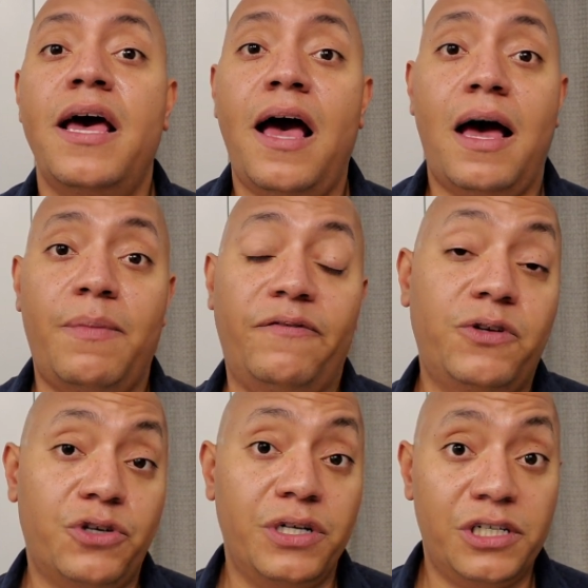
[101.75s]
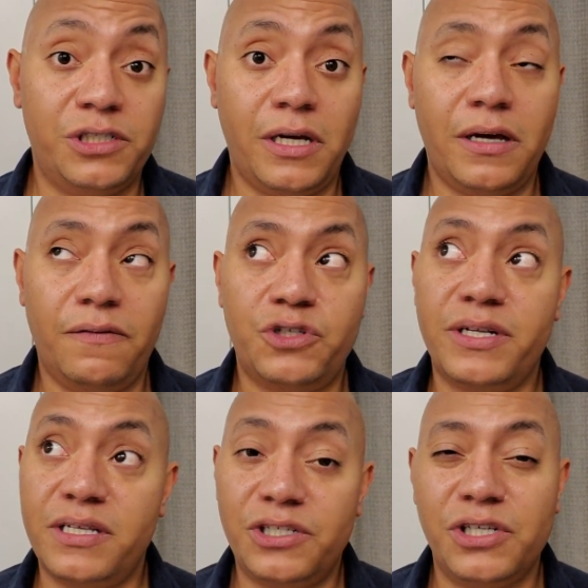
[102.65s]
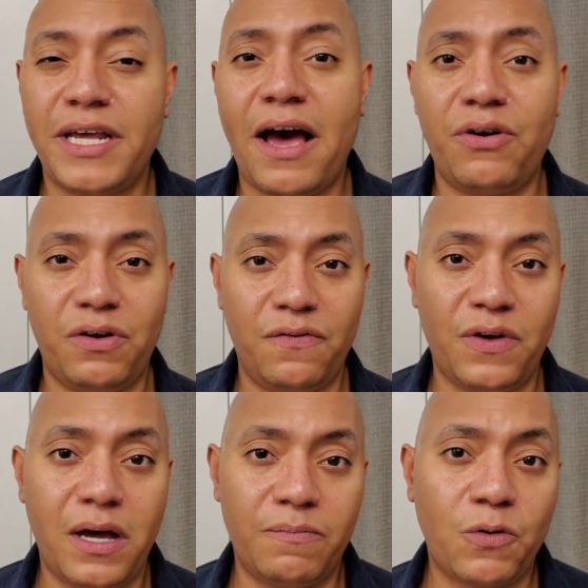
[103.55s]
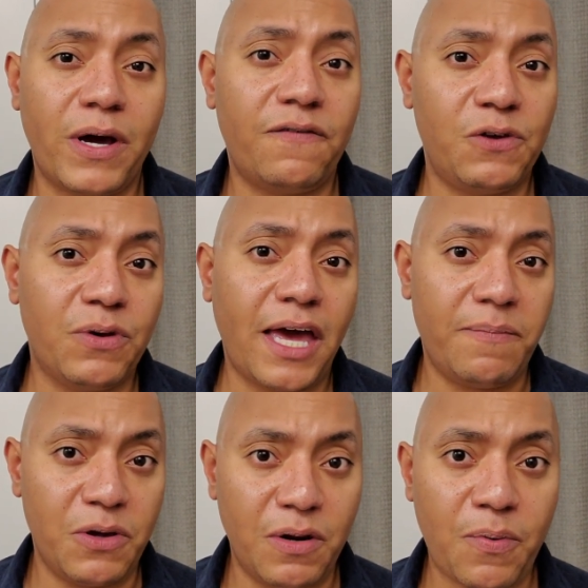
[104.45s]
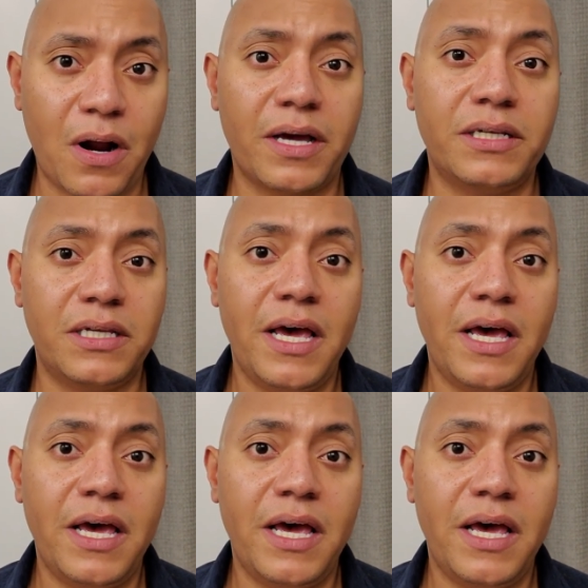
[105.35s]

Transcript: I've transitioned out of quite a few K-Beauty products